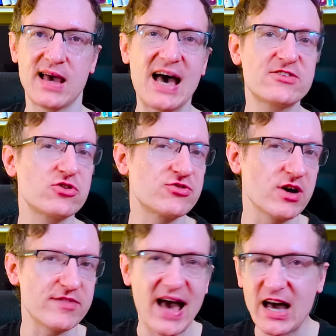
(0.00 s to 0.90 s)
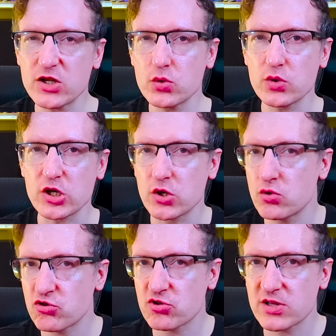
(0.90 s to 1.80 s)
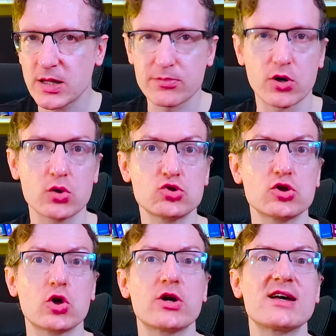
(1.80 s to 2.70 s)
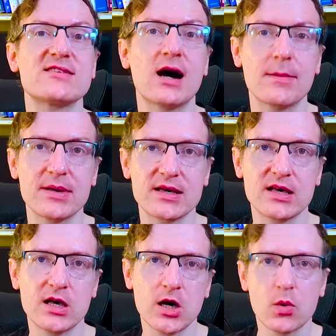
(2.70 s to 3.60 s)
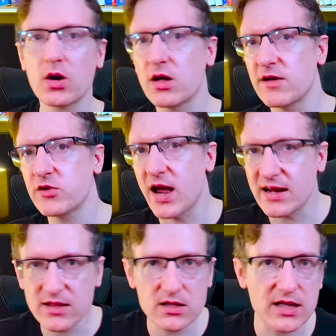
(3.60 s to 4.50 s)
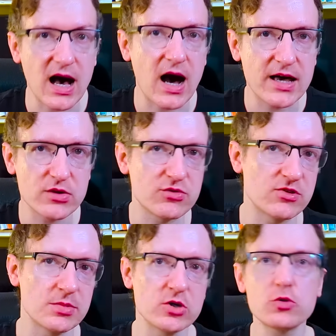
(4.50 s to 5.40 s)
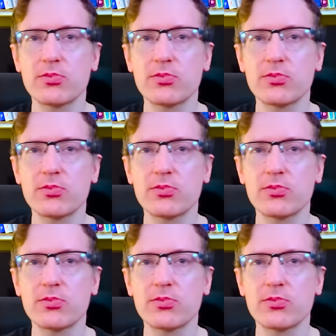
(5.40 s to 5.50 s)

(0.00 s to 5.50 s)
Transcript: Ask yourself, how do you usually approach learning a topic? Well, if you're anything like I used to be, you